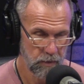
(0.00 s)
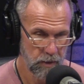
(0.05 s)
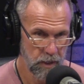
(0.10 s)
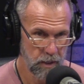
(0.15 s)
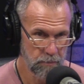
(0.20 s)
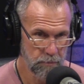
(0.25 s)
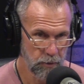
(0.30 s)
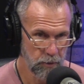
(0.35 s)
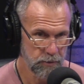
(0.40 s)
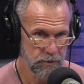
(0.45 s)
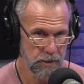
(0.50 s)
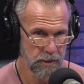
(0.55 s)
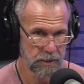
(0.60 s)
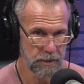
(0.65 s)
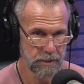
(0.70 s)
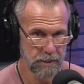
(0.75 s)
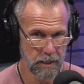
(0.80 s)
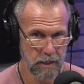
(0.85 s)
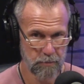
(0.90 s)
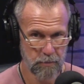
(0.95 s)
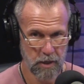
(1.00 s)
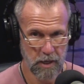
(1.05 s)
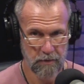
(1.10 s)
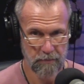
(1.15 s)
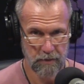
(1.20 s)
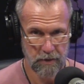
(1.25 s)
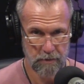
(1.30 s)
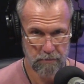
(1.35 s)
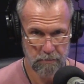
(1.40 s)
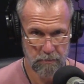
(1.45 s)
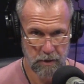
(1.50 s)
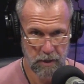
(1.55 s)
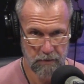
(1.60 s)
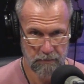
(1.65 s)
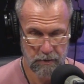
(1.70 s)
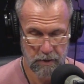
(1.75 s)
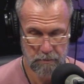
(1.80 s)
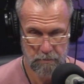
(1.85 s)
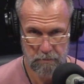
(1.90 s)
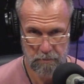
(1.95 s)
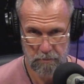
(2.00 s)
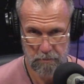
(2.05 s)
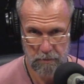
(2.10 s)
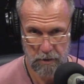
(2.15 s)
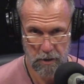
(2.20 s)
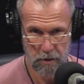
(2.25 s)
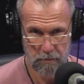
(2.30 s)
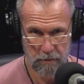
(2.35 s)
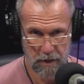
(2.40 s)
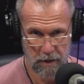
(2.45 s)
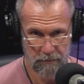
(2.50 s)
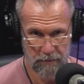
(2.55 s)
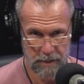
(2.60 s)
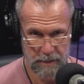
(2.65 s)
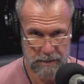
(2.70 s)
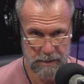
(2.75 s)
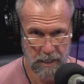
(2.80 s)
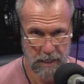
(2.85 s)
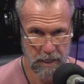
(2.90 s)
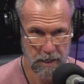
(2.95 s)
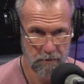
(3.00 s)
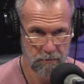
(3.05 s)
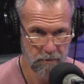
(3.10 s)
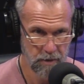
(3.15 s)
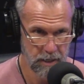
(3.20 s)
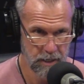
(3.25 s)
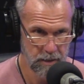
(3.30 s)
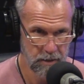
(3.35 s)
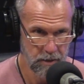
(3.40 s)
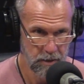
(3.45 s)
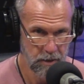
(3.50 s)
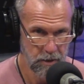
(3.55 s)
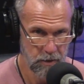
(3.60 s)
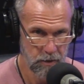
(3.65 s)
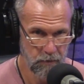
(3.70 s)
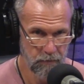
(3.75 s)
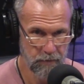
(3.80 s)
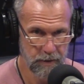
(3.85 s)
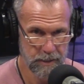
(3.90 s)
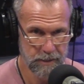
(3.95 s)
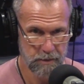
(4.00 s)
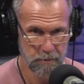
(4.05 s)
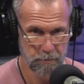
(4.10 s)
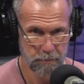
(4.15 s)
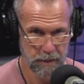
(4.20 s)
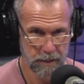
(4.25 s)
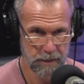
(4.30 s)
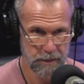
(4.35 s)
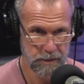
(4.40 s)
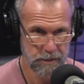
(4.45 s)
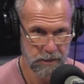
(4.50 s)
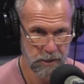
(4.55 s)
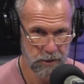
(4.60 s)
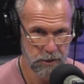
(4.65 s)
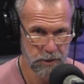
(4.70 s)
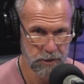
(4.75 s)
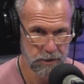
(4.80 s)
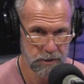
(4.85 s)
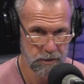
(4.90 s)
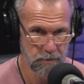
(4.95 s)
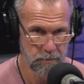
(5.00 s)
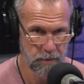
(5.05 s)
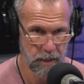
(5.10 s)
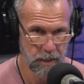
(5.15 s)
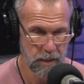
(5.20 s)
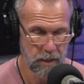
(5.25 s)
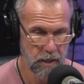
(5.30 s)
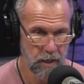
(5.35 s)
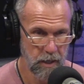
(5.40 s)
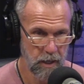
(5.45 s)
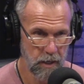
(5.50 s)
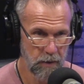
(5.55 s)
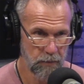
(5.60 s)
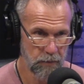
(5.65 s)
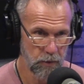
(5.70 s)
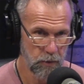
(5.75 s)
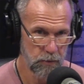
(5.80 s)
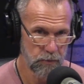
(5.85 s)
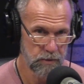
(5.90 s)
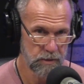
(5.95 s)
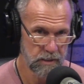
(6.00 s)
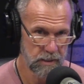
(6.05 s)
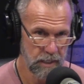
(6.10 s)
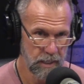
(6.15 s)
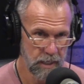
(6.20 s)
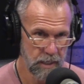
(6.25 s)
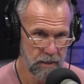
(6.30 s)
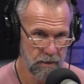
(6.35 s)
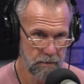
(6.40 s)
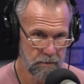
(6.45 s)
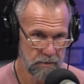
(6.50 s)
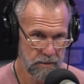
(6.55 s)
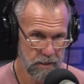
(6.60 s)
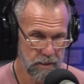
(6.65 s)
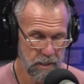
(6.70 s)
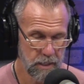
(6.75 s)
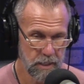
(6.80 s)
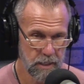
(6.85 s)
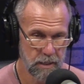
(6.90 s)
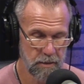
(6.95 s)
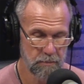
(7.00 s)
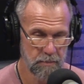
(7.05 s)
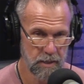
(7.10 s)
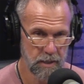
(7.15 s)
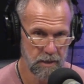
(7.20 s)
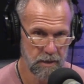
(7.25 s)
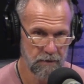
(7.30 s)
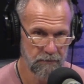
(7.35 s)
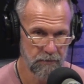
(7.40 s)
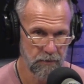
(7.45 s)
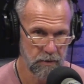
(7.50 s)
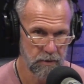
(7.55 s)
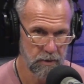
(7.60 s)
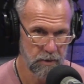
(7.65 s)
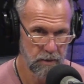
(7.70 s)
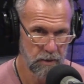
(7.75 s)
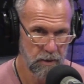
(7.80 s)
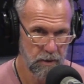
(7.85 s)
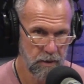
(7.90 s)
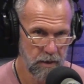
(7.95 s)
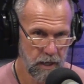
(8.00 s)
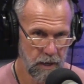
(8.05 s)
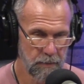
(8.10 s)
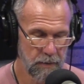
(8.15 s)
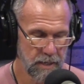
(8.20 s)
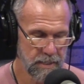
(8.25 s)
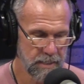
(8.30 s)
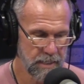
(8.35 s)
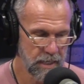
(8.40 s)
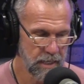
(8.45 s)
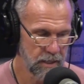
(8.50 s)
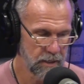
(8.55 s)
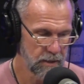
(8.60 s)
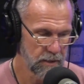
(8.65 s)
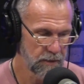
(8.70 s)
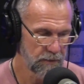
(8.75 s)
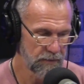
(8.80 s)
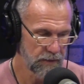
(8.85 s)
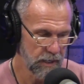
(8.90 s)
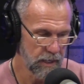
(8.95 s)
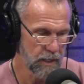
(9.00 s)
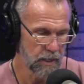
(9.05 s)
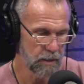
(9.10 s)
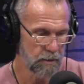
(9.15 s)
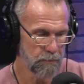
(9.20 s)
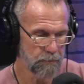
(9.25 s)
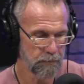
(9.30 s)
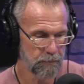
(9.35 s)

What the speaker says: And most of the time you have a heavy is the head, right? You've got some big decisions to make, and those take time and effort, and they take thinking.